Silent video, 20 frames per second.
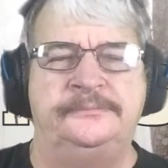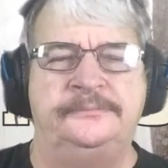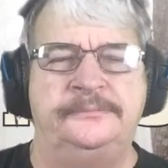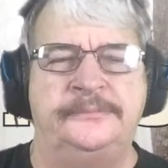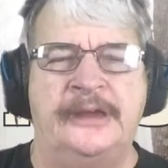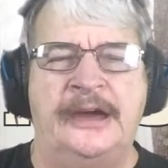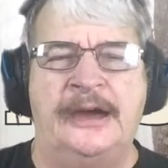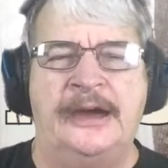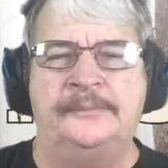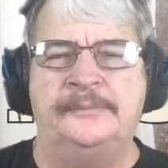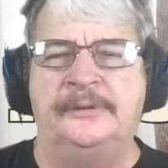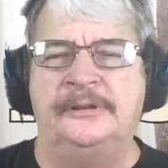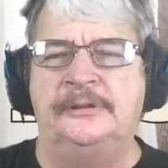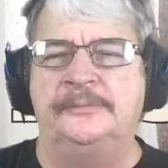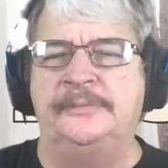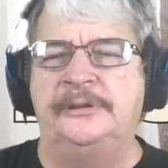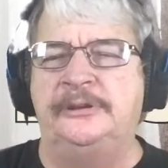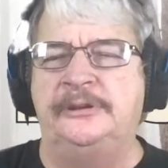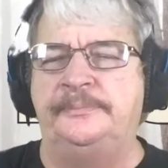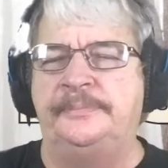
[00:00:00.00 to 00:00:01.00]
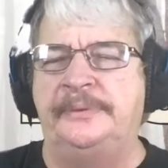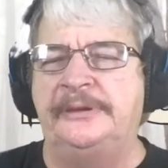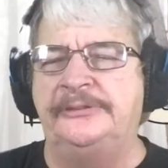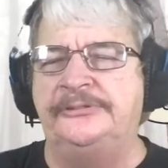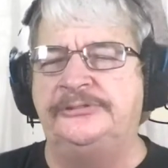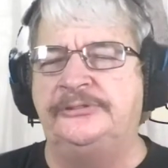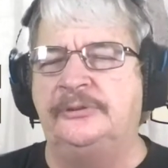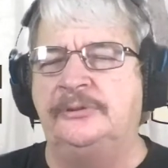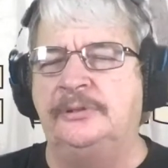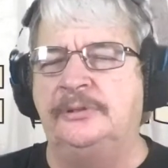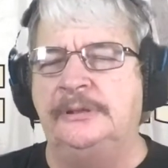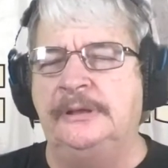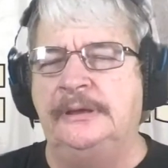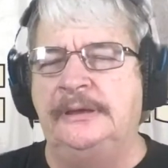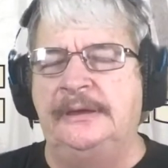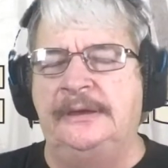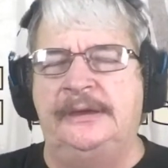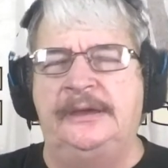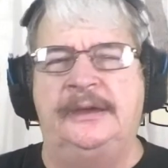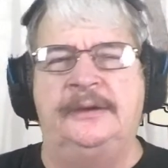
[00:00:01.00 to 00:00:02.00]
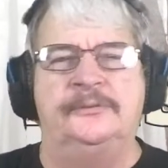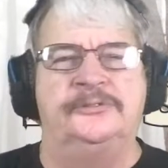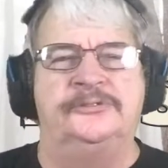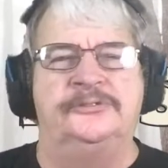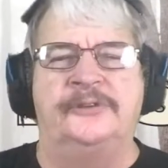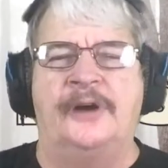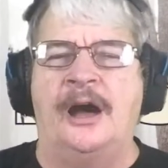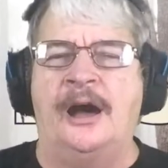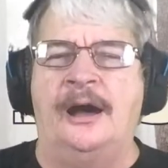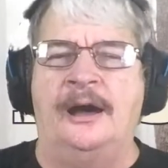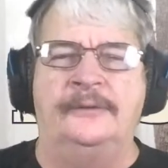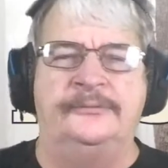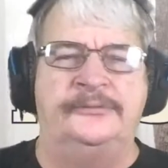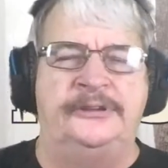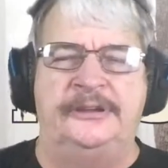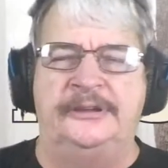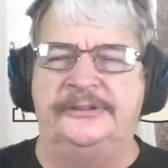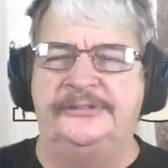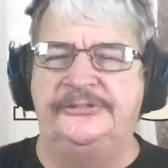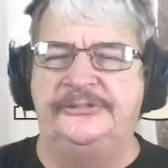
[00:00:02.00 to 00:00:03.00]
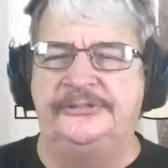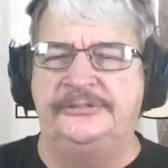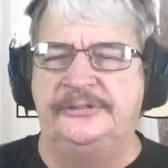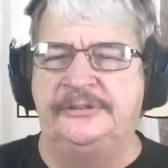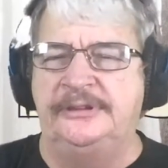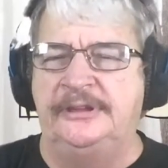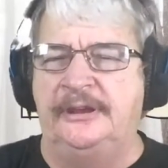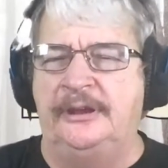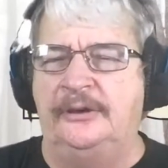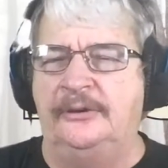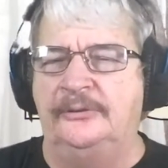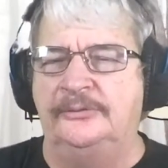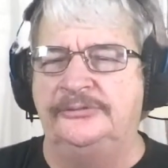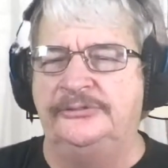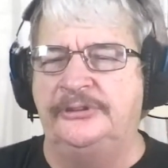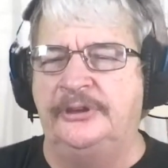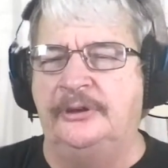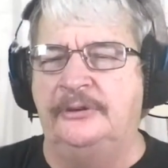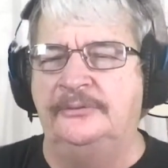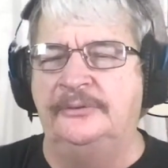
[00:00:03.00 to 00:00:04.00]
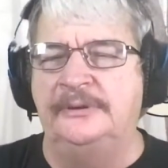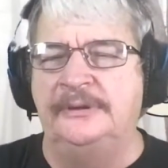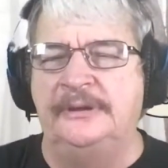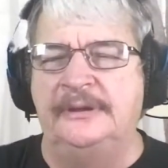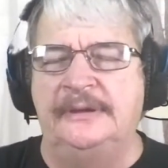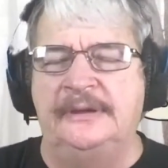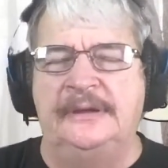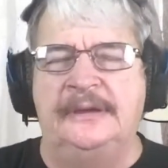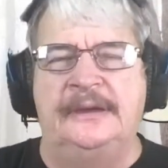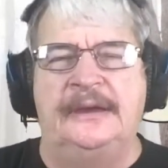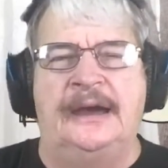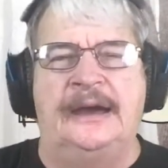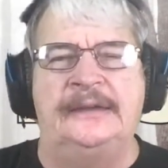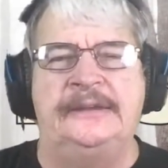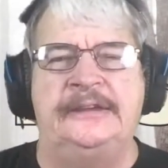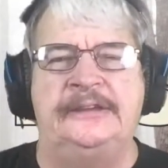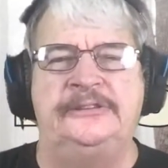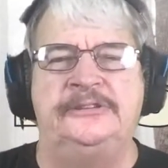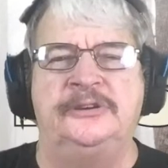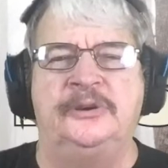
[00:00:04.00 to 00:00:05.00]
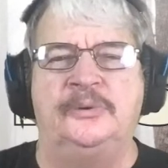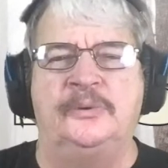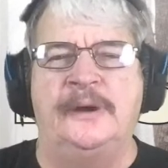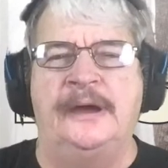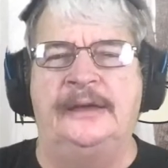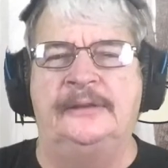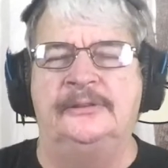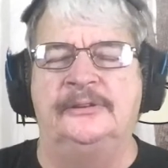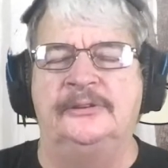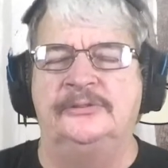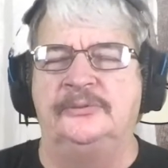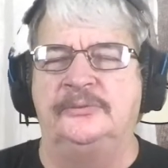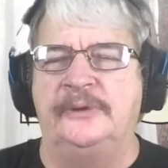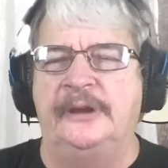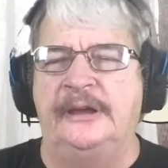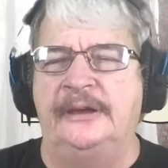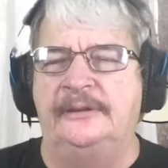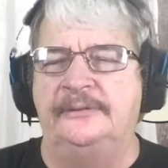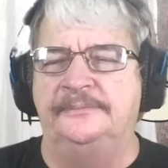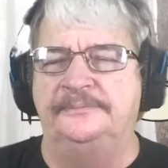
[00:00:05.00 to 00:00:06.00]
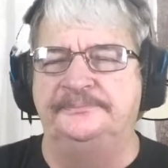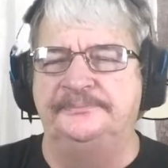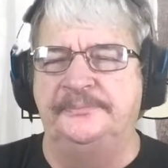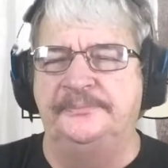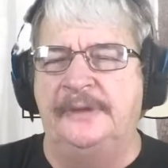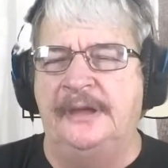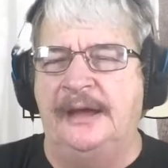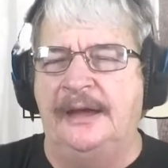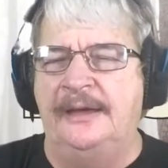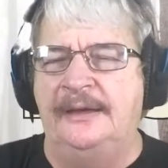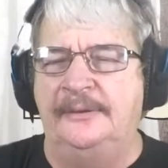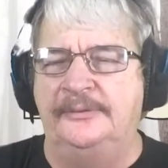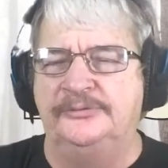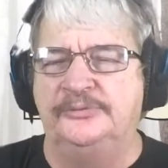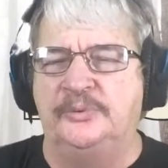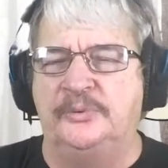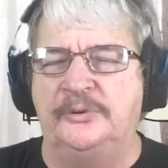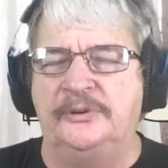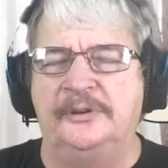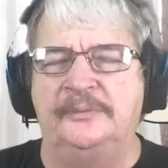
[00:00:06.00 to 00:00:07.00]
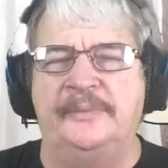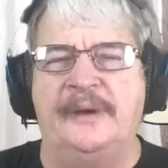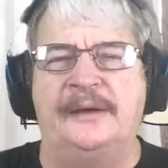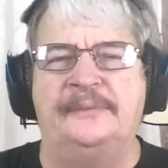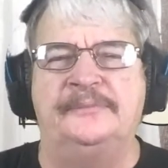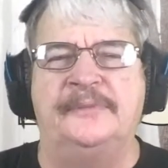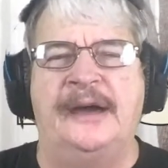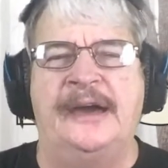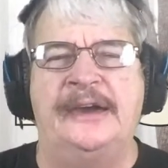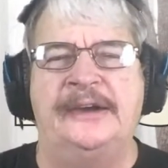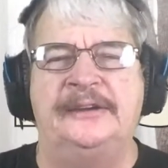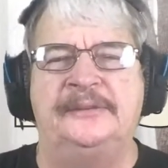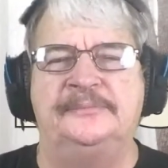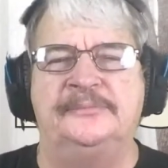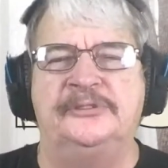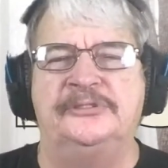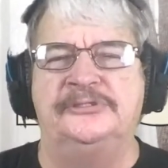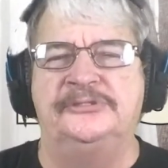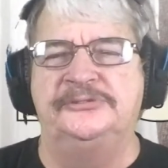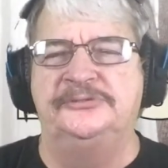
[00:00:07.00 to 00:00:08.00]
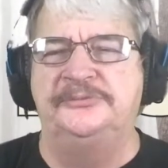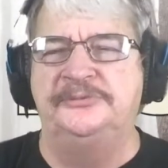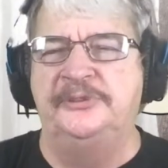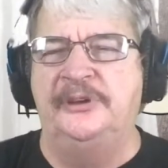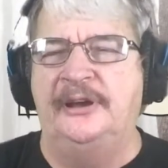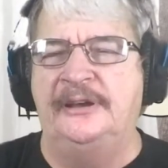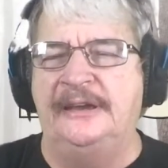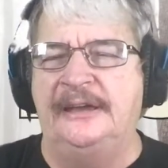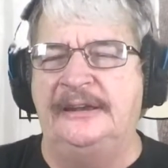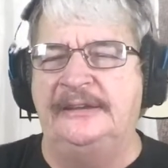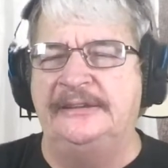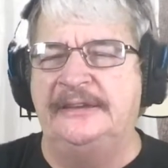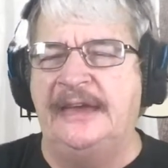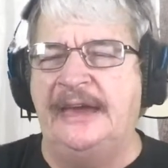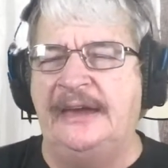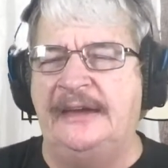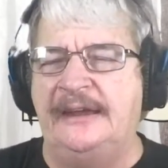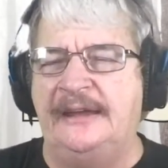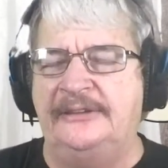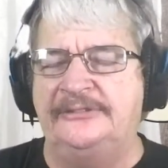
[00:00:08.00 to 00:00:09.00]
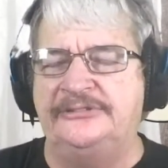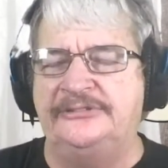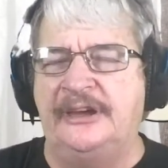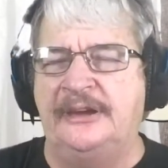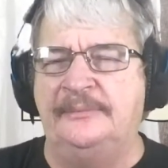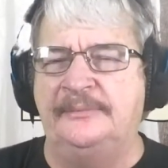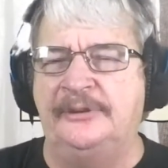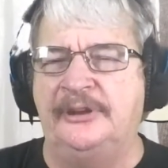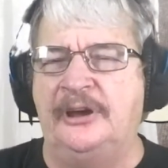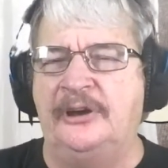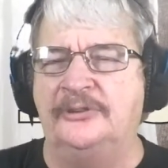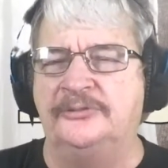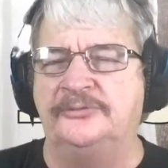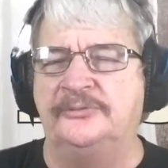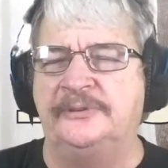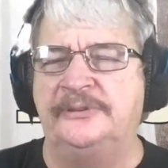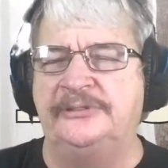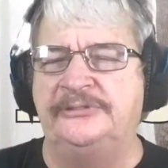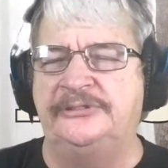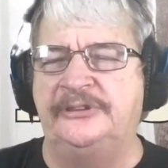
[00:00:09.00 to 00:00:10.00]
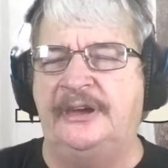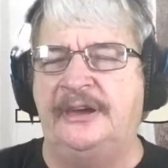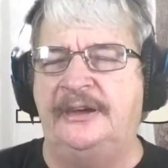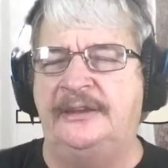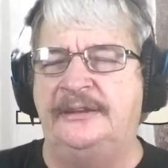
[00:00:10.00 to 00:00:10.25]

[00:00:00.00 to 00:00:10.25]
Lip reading: 9mm pistol. It was obvious, so I didn't go out and look around. I was worried about my animals. I got a cat outside. My dogs were inside.